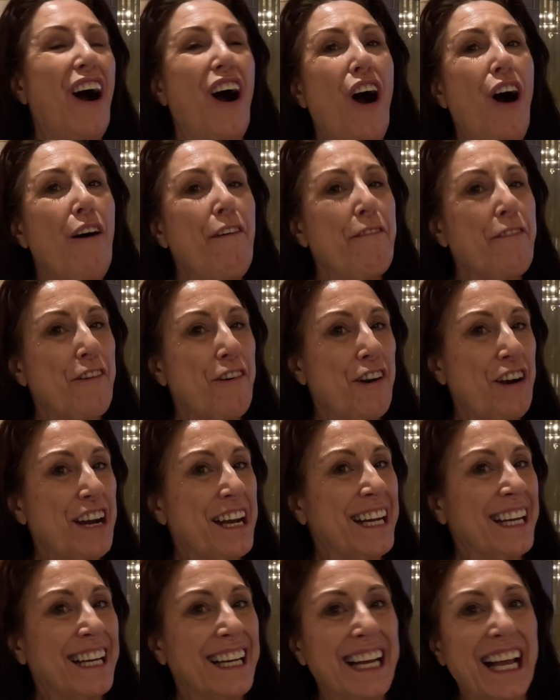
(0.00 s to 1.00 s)

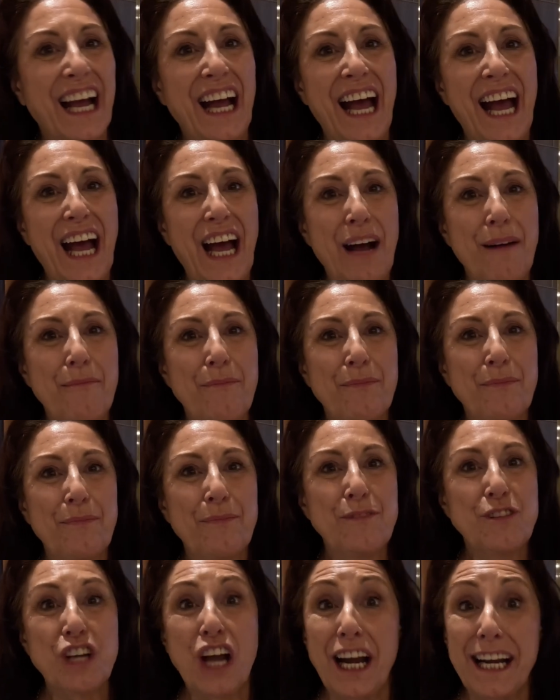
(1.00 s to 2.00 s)
offering
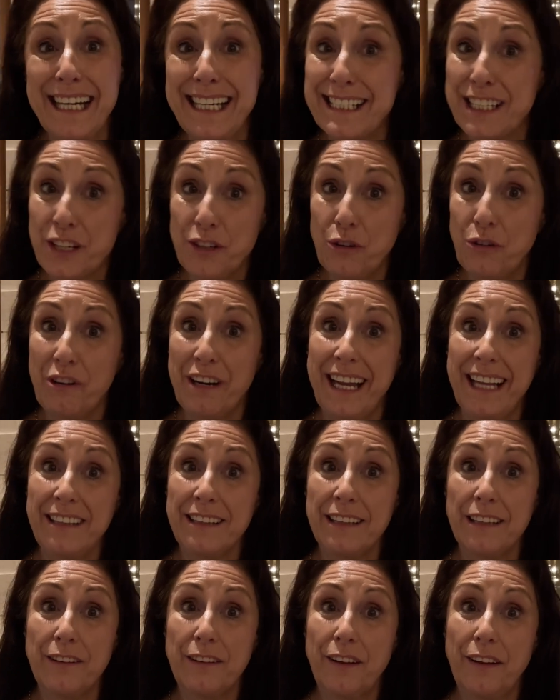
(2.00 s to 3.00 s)
Chinese and
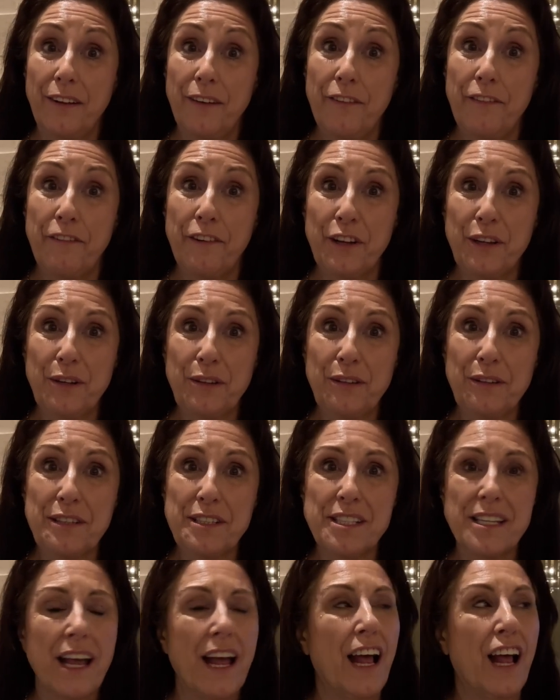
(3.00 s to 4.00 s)
Oriental
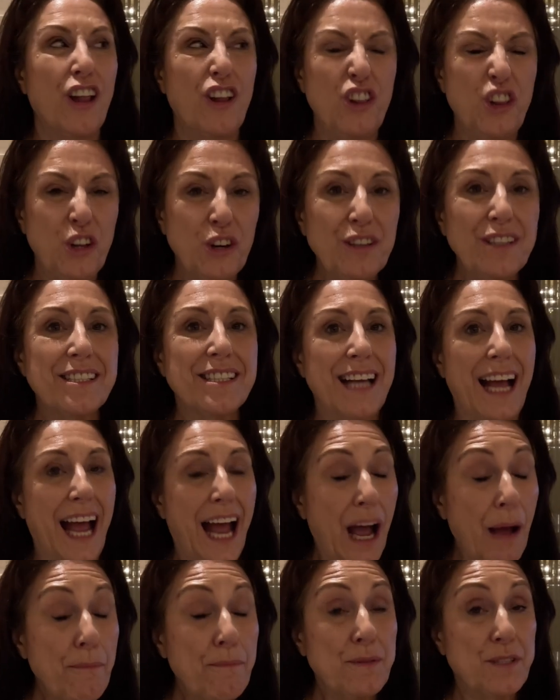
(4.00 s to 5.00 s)
foods. Looks
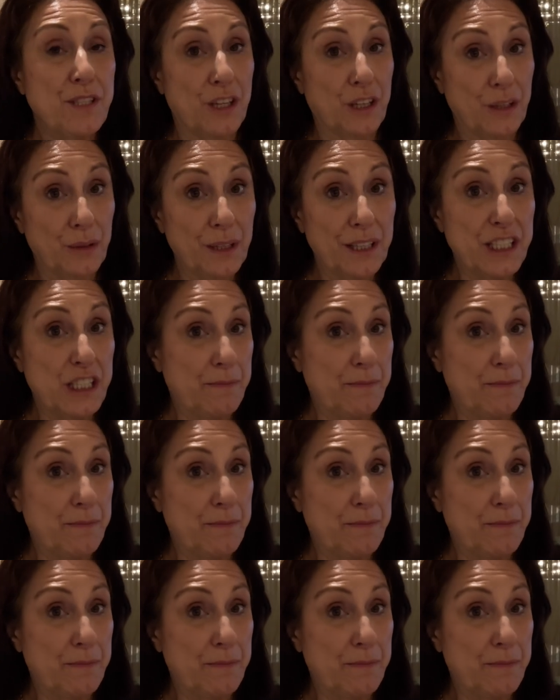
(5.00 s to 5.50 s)
absolutely